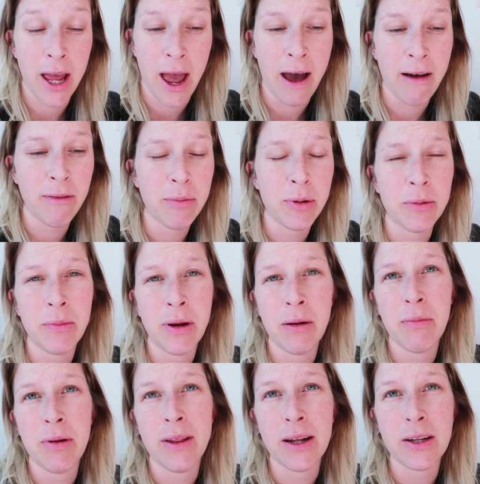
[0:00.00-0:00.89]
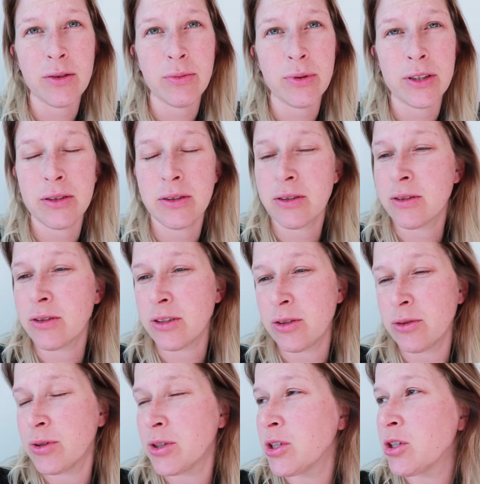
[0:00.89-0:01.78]
have, but maybe that's
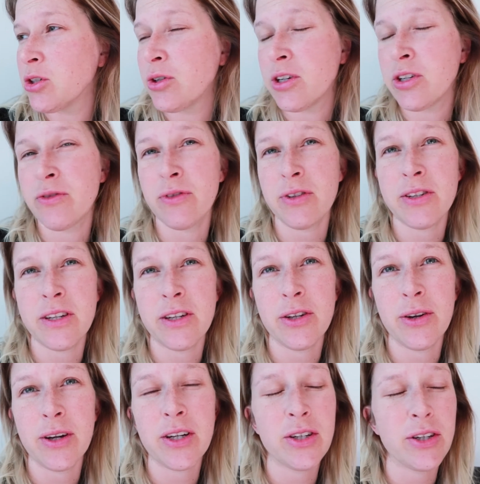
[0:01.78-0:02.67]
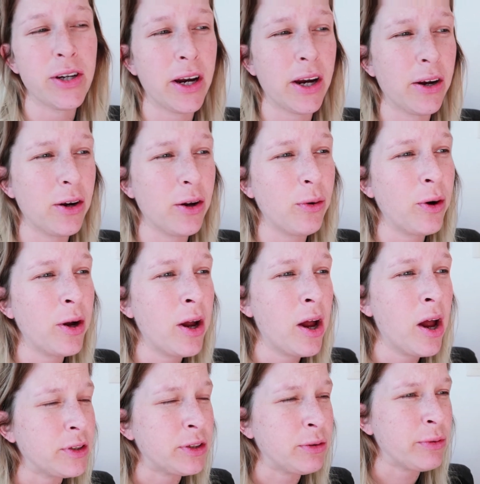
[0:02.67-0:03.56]
because it was a stressful situation, I don't know.
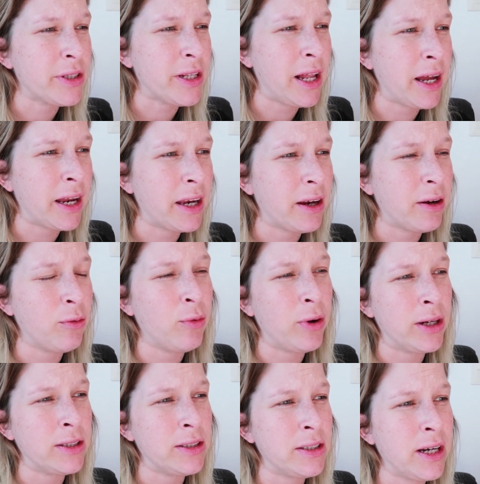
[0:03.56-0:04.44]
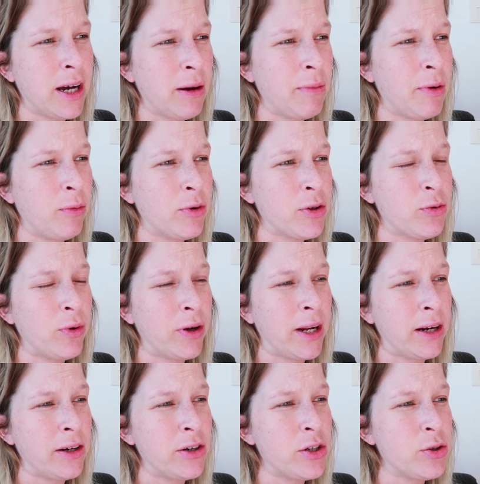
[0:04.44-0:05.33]
Because it was like one time it was
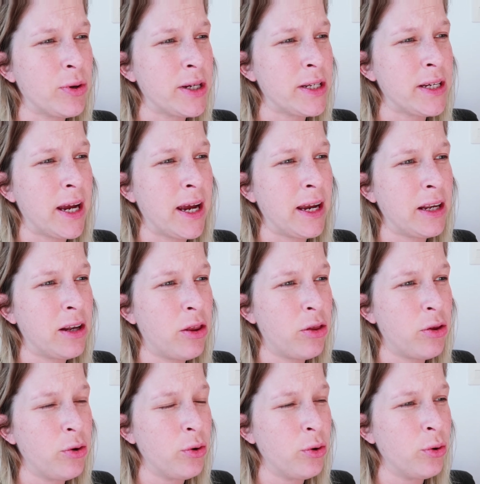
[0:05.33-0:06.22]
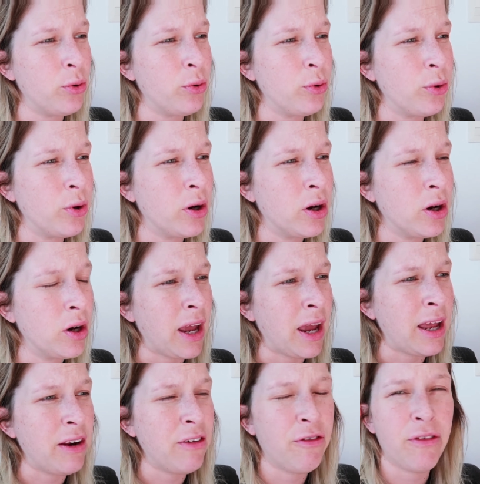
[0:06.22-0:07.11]

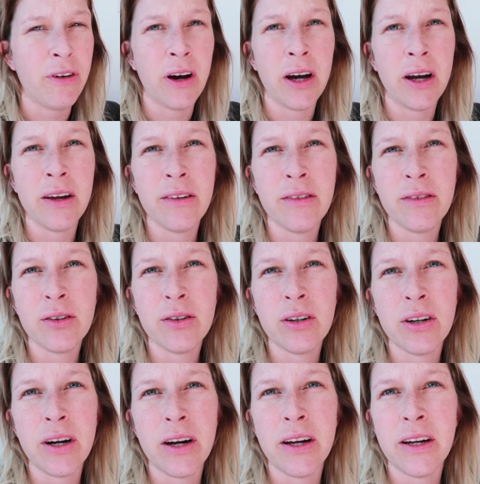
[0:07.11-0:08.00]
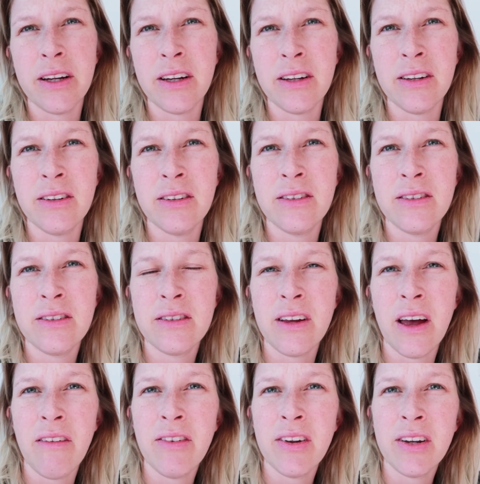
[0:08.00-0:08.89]
128/85 or
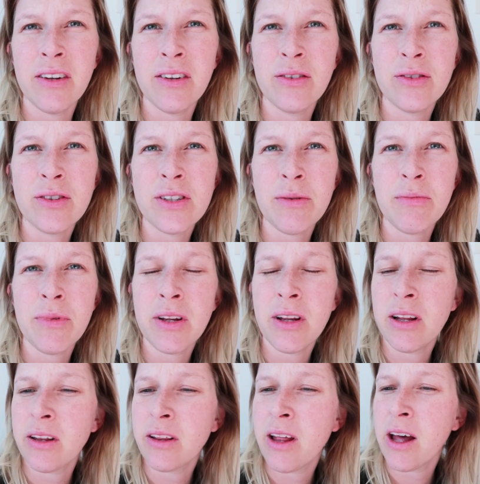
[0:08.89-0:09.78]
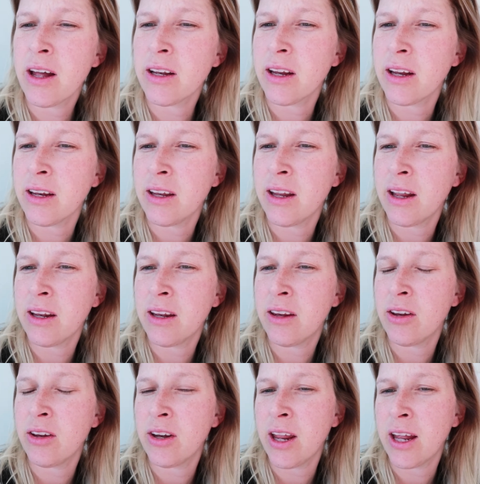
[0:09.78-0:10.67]
87 or something like that. And
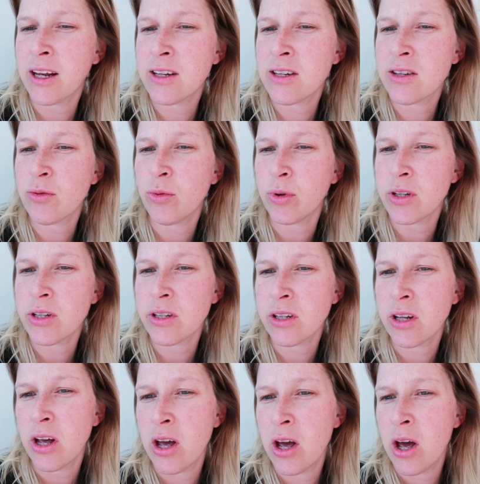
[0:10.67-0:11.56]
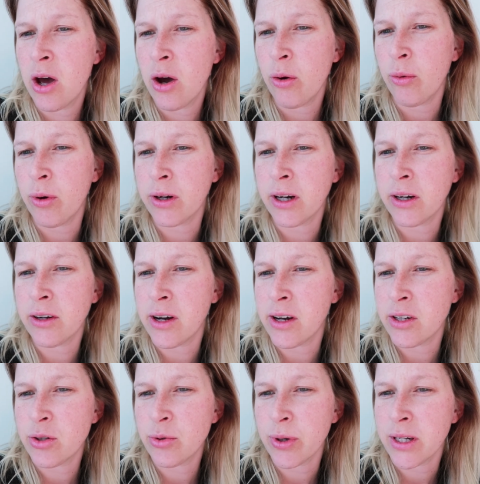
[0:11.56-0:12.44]
then next was
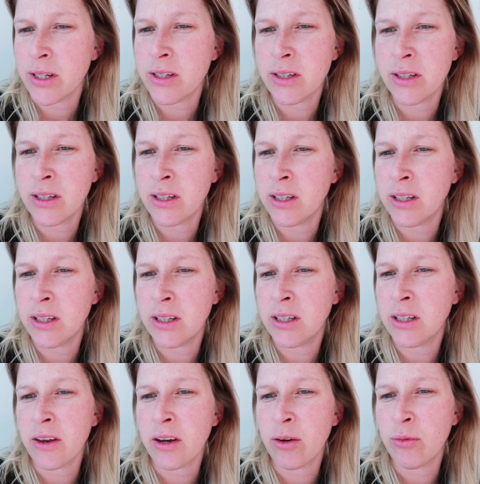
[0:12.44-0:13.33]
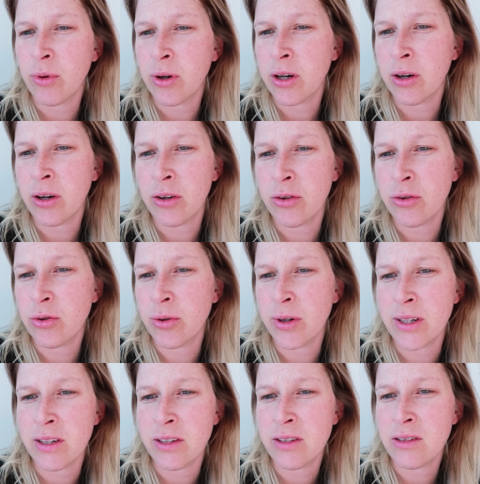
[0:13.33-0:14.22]
120, I think
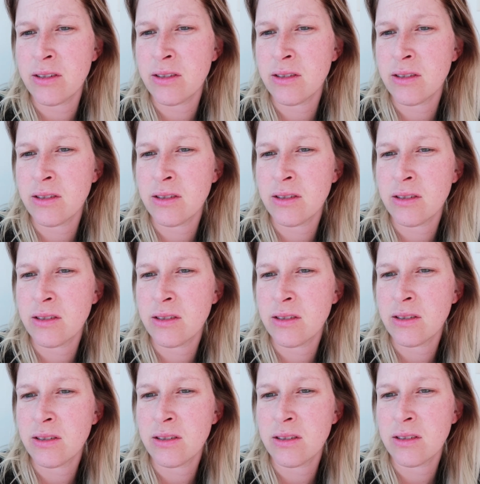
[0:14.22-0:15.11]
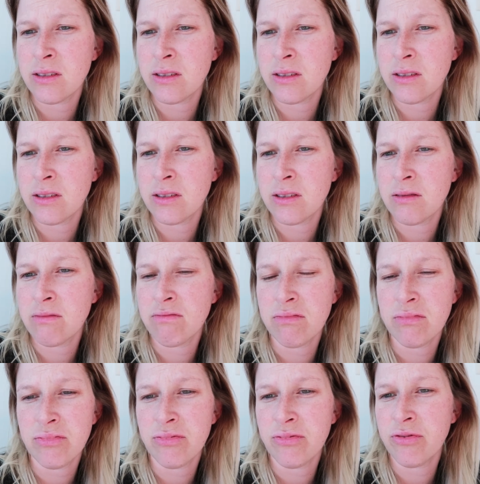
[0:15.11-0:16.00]

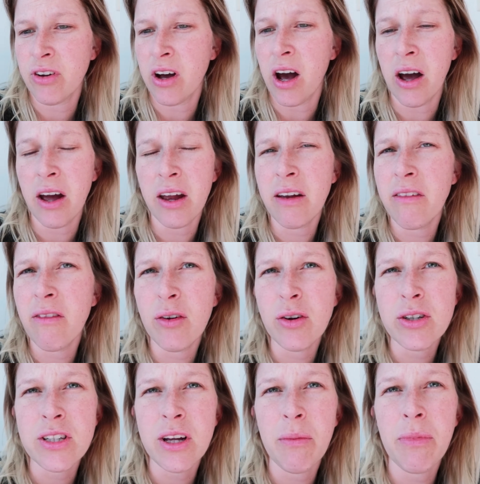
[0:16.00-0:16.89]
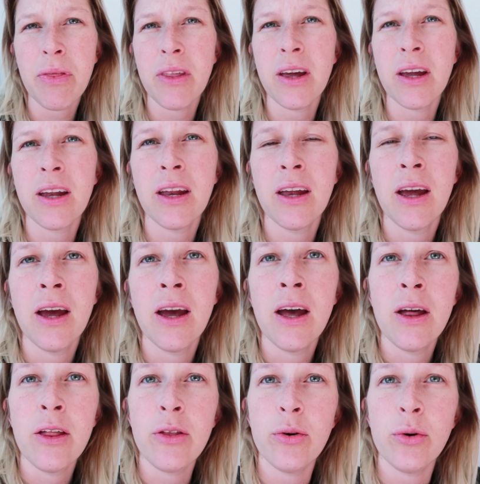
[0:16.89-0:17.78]
125 or something
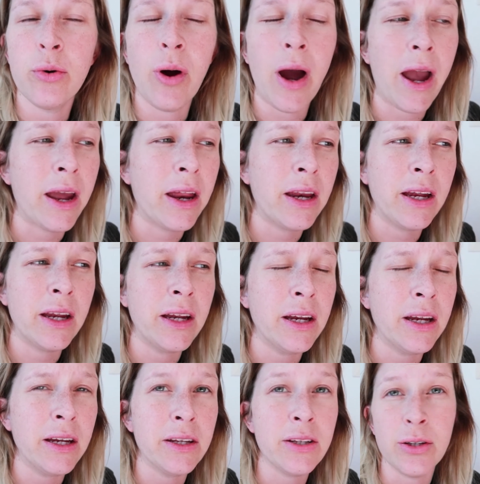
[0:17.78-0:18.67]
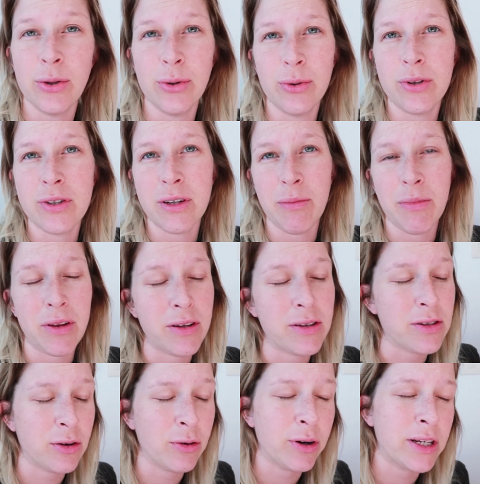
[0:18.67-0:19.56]
through 82 or
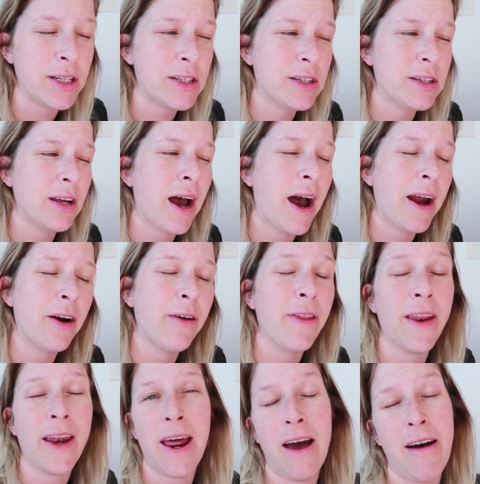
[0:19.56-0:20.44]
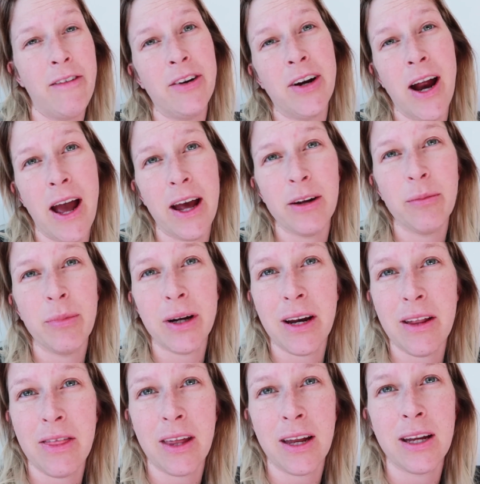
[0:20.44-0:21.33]
something. So it's higher than I ever had,
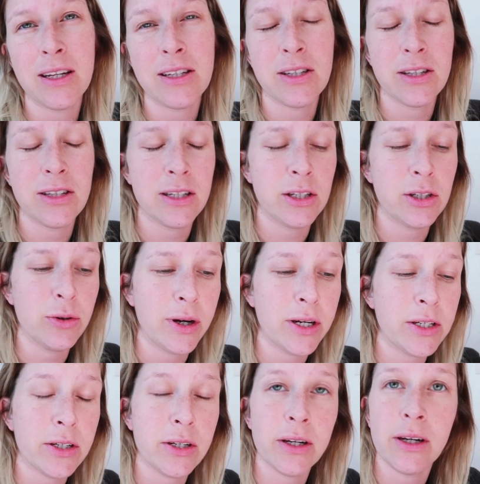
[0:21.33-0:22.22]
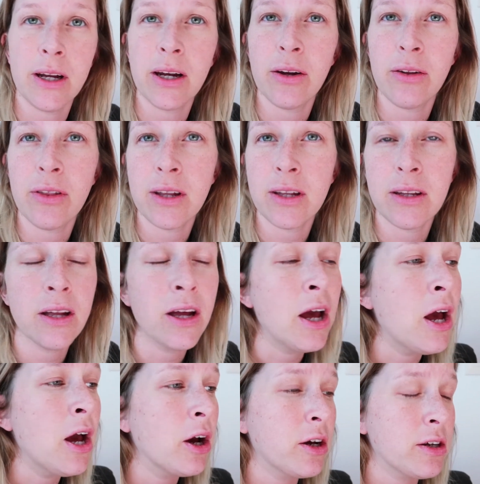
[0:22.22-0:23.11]
but I think it's a situation. I don't think,
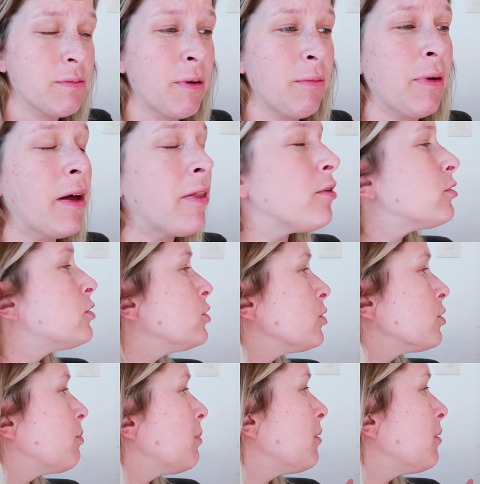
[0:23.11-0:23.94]
because my mother took